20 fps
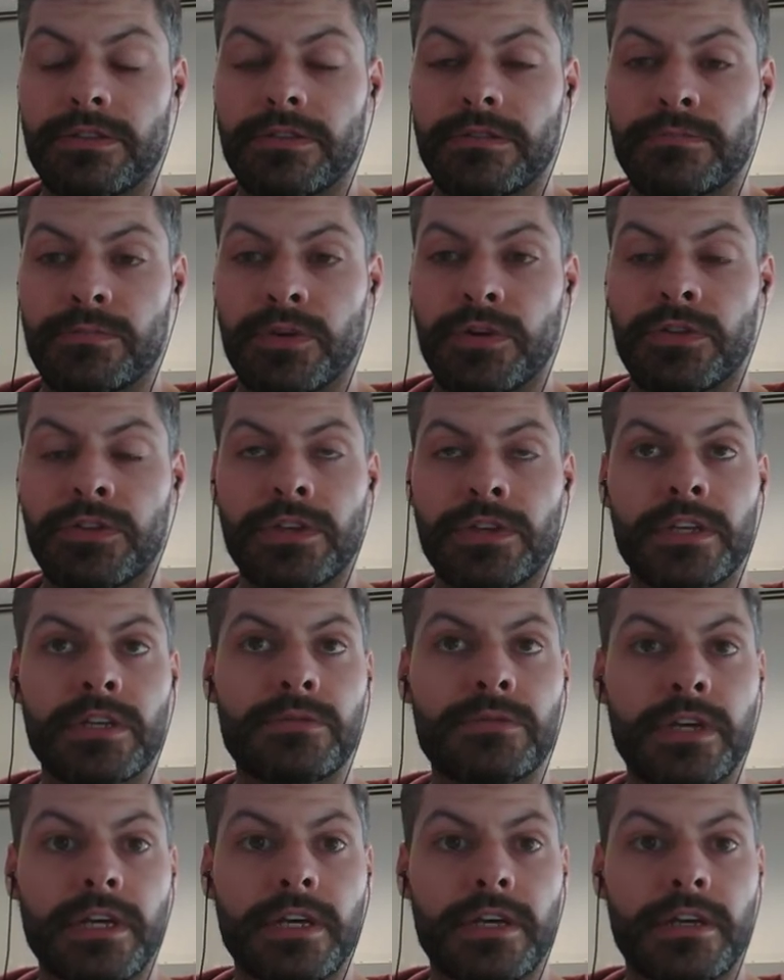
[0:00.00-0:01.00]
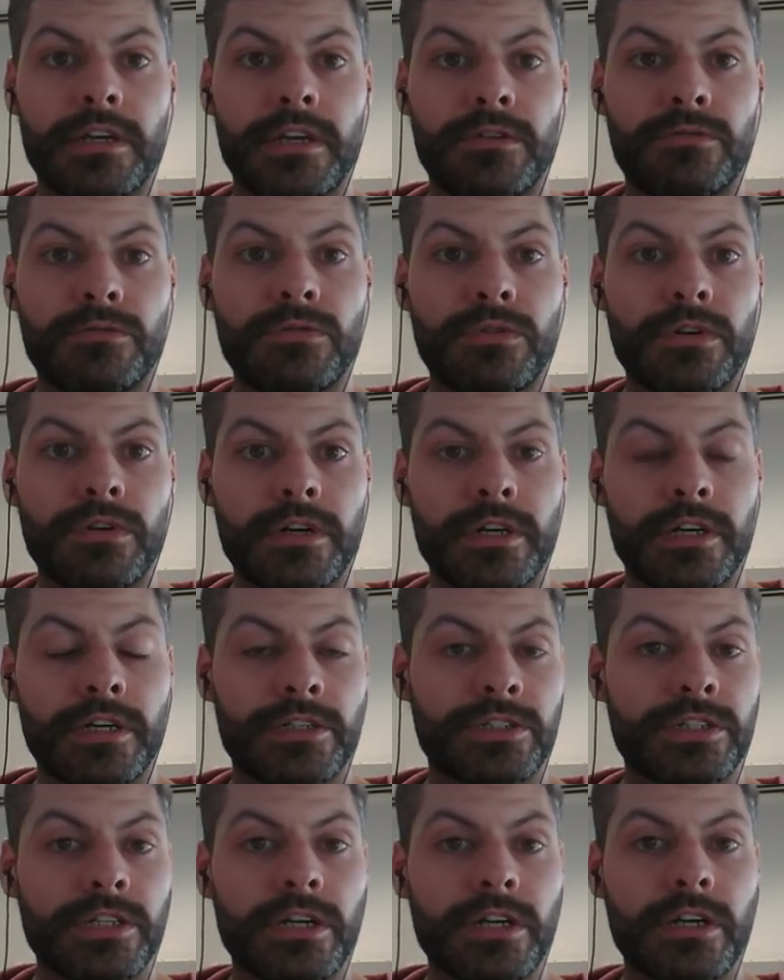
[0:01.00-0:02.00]
Prothena will get a
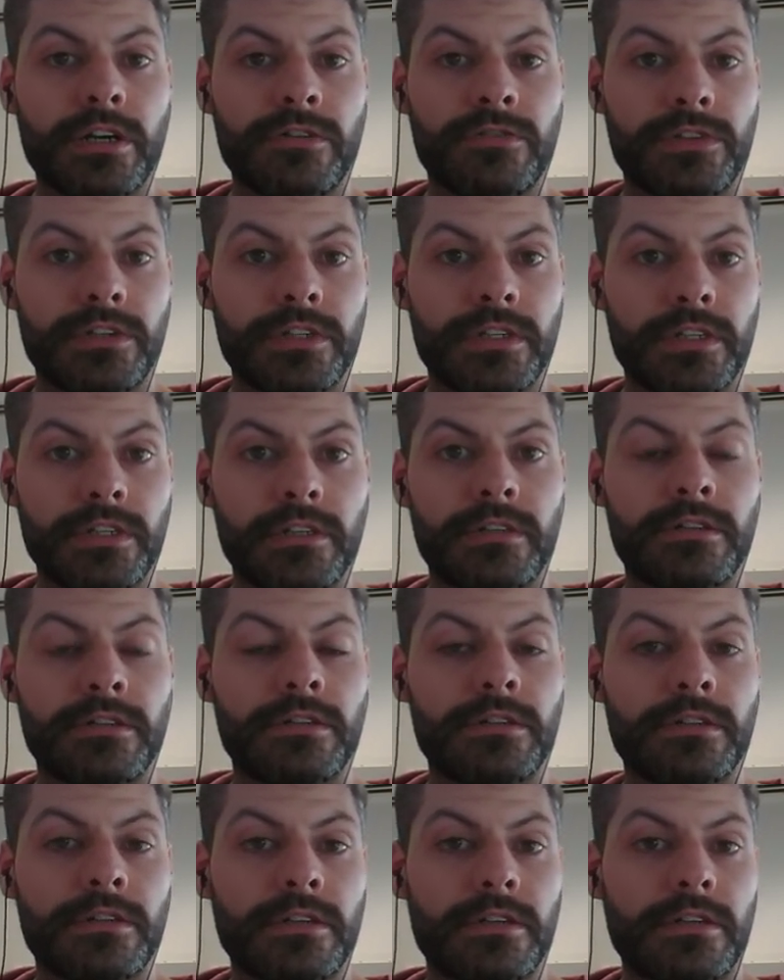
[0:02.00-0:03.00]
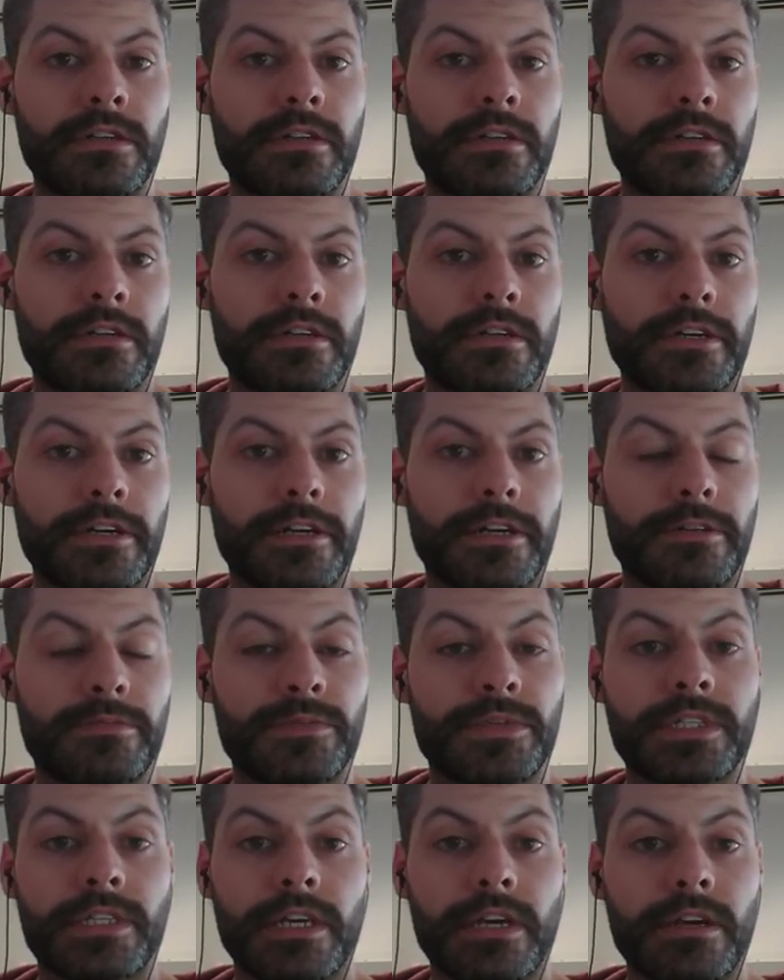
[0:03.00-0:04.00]
share of the
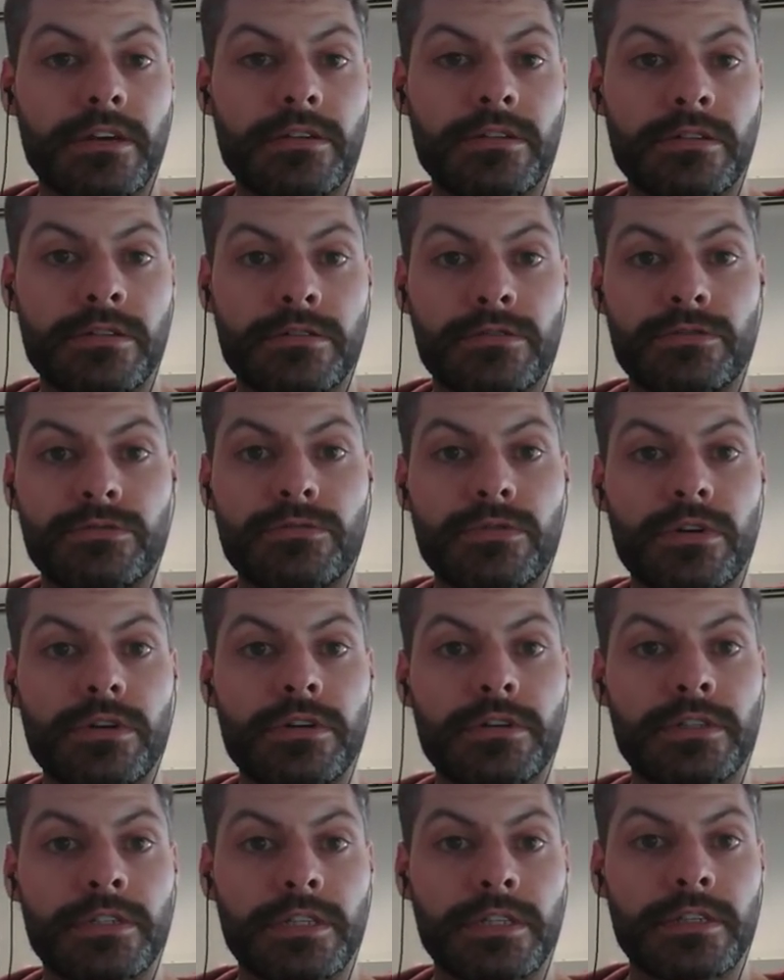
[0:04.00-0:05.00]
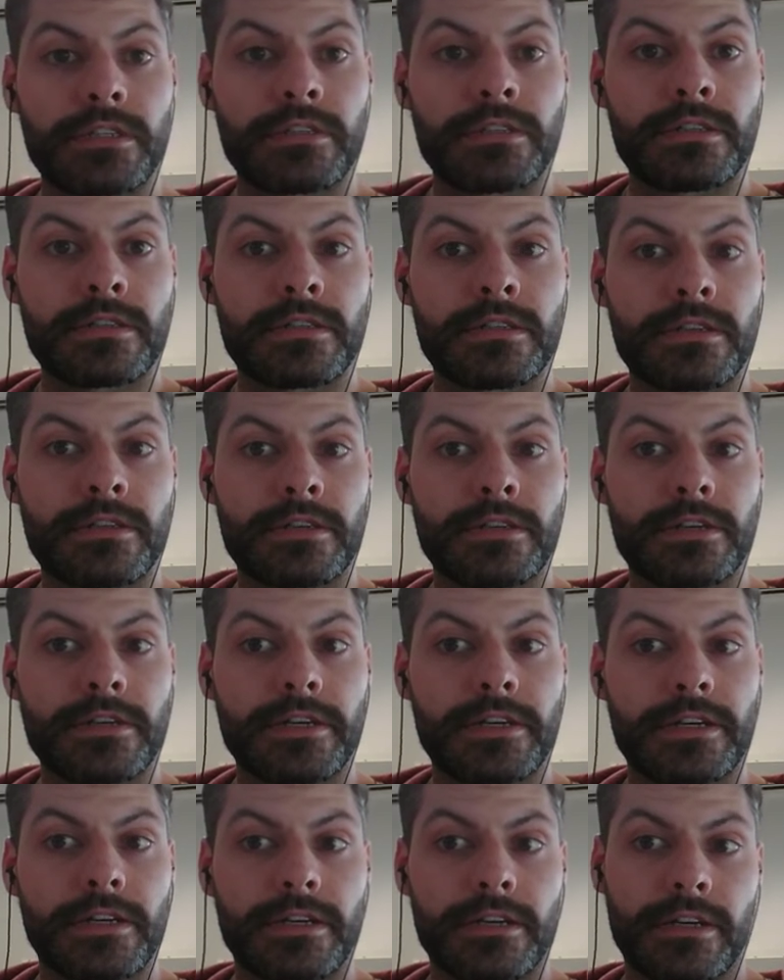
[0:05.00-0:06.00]
sales through royalties
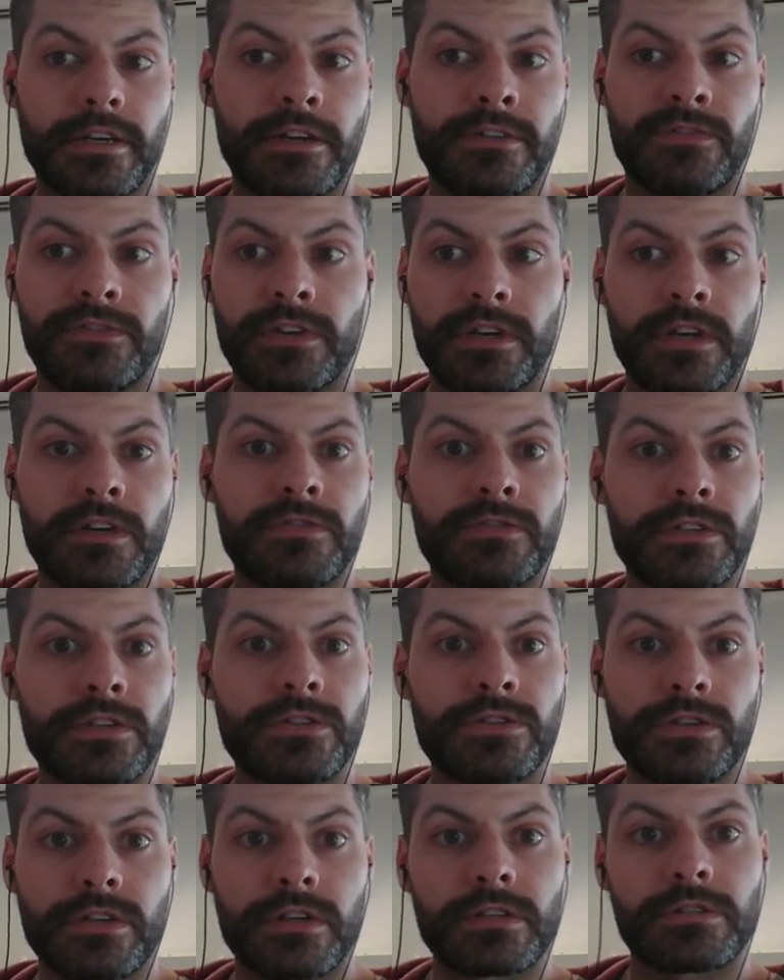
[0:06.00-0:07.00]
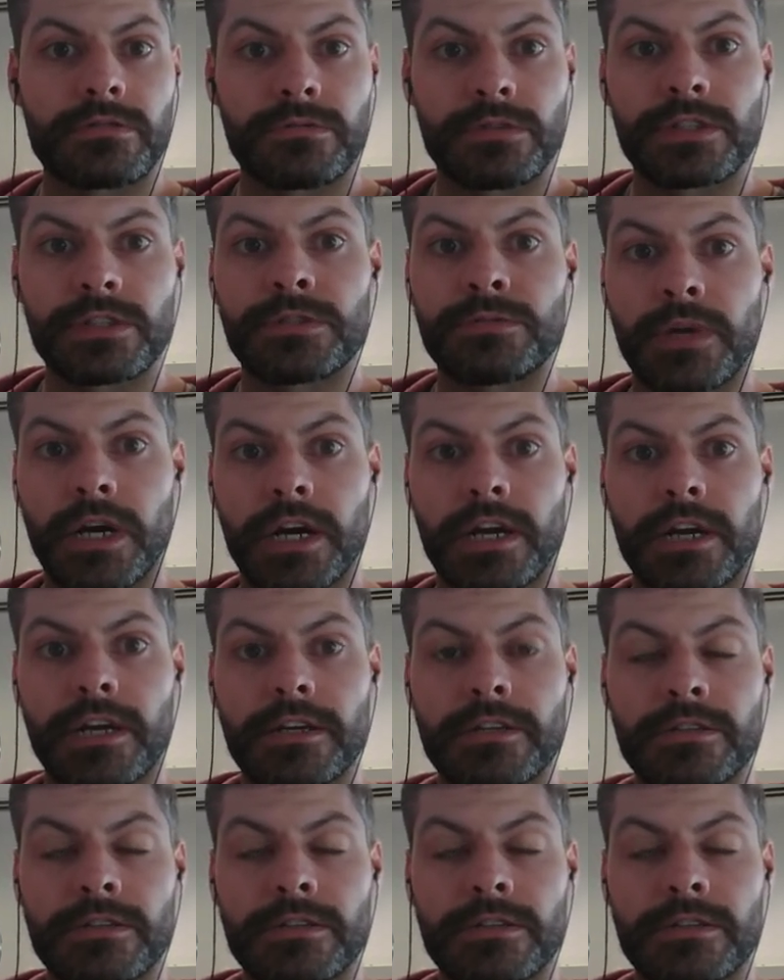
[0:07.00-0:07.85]
if these drugs reach market.